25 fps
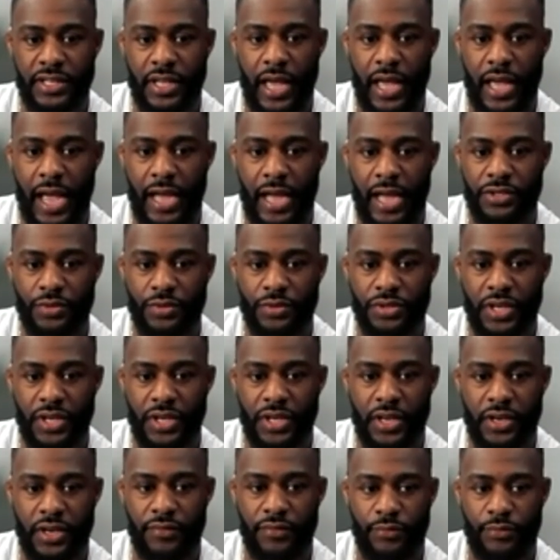like the actual
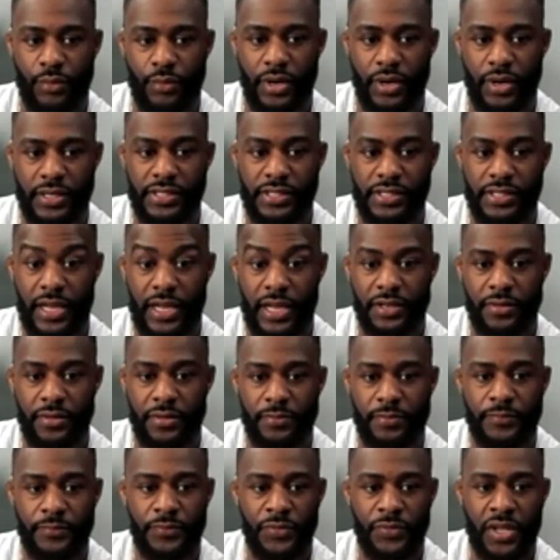date of when I
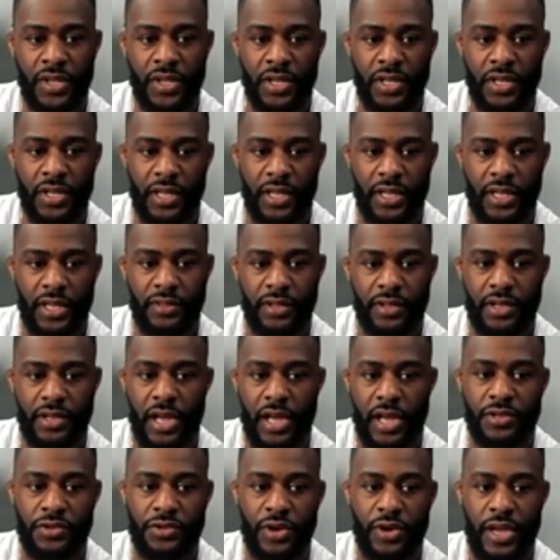signed them, like the
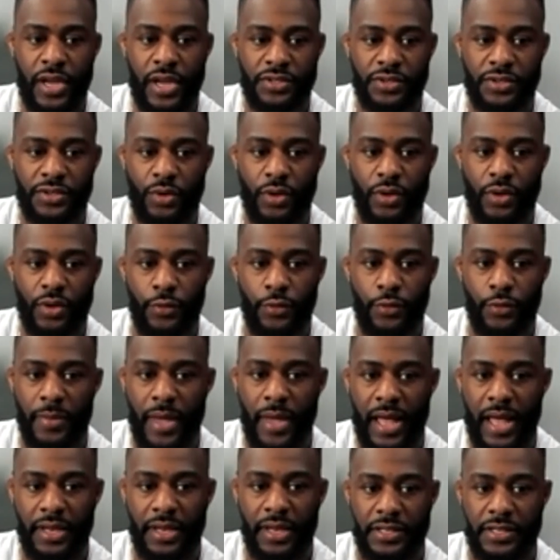contract is all
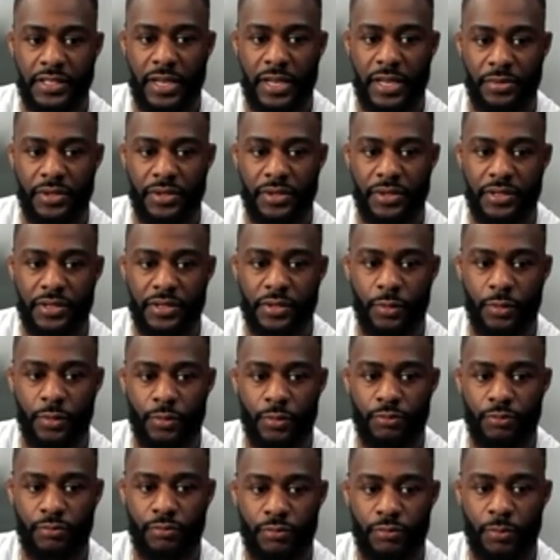formality type of thing.
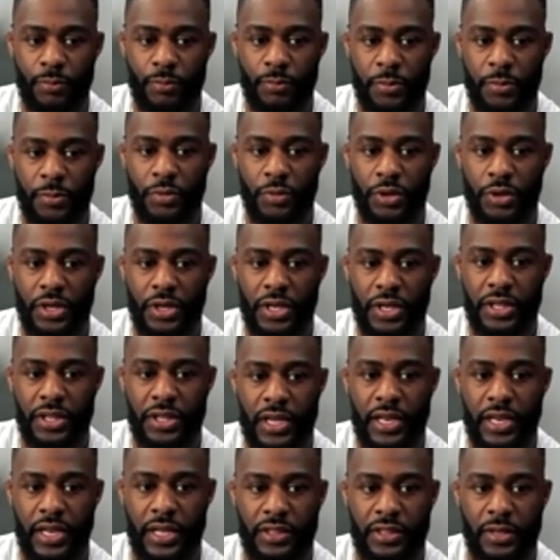So when people look
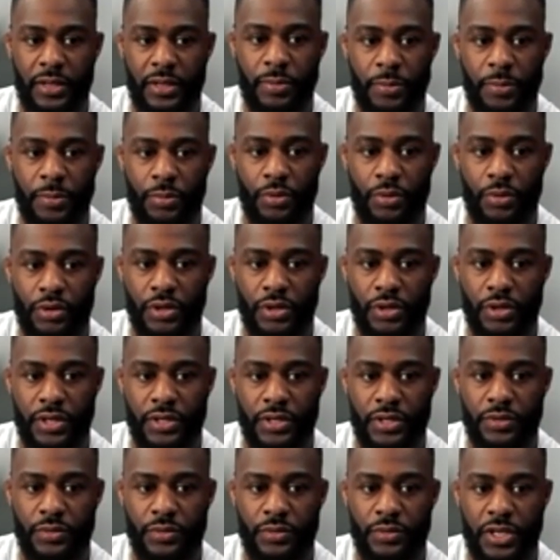at that, I think people are
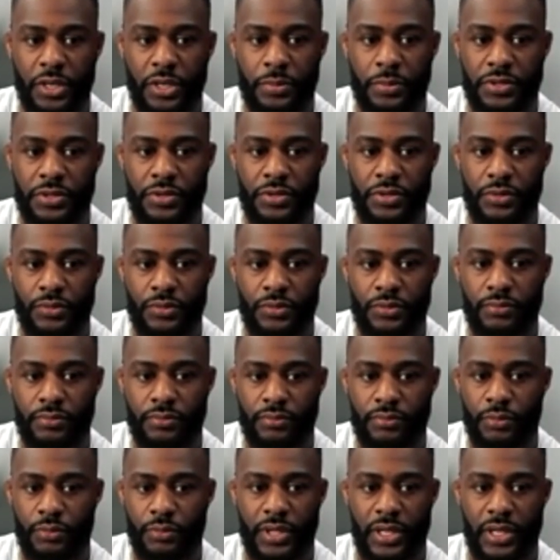looking too deep
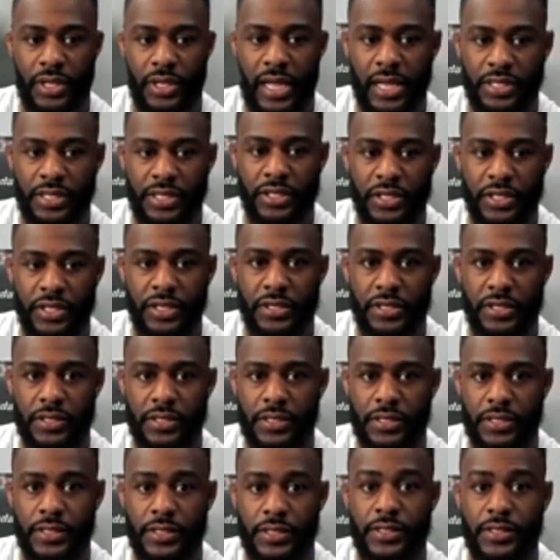into what that actually
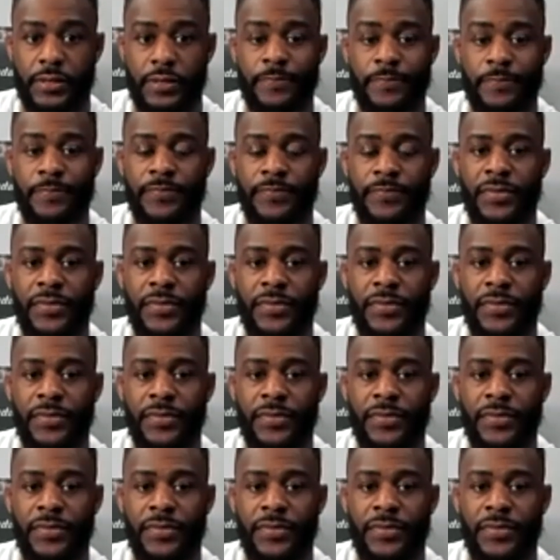is. It's